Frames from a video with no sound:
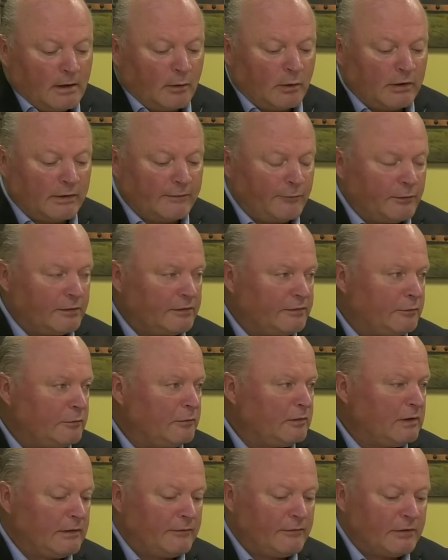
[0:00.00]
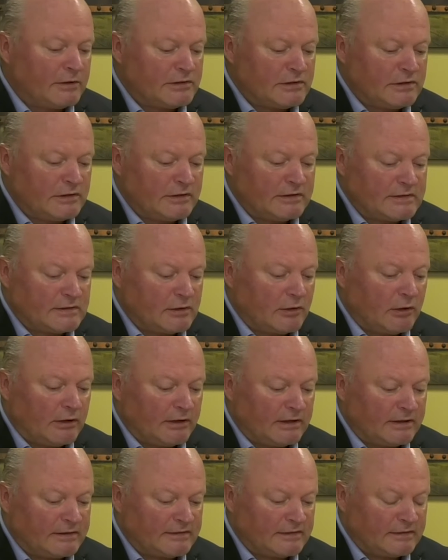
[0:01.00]
Well, the first division is the
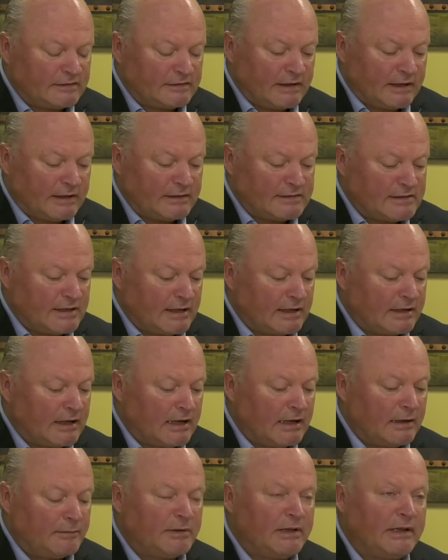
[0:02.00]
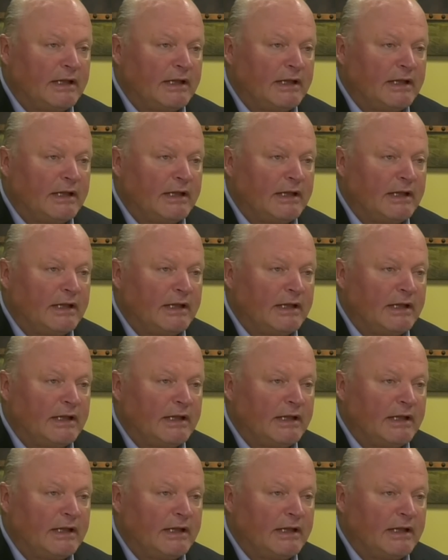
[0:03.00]
allaccessads.com,